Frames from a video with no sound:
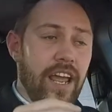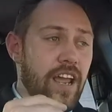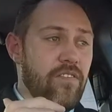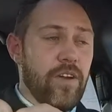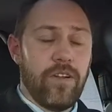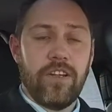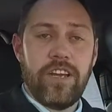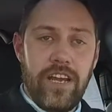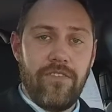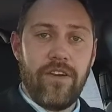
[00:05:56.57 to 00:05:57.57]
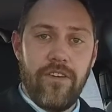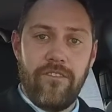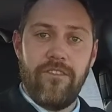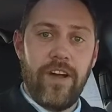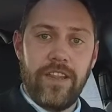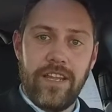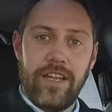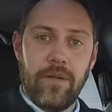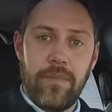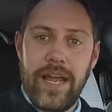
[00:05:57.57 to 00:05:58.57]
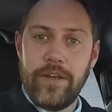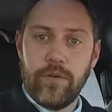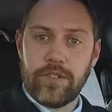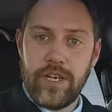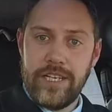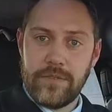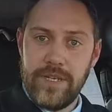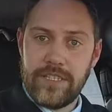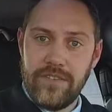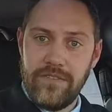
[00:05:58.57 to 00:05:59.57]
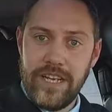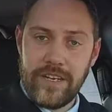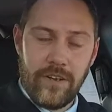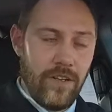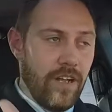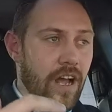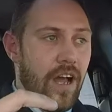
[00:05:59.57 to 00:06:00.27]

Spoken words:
If you're looking for a fun little manual transmission vehicle